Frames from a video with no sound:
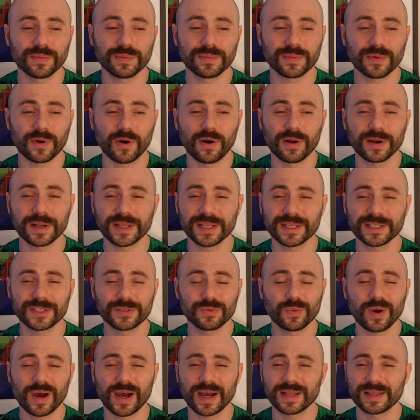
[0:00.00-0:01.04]

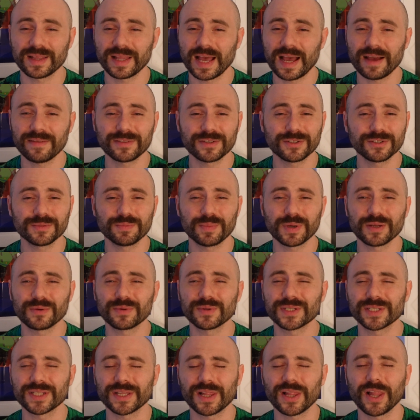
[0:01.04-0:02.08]
audience-wide laughters, but it
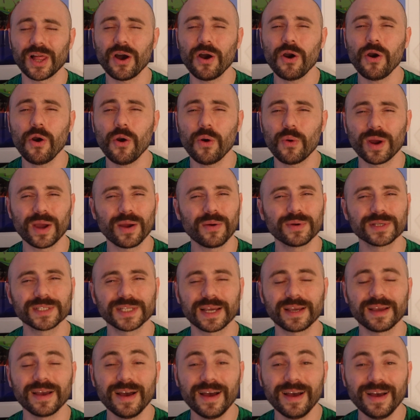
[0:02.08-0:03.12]
was low. It was
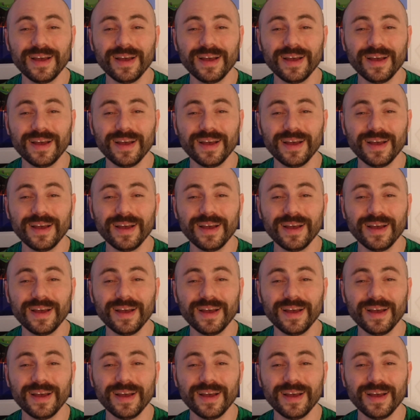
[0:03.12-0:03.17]
like,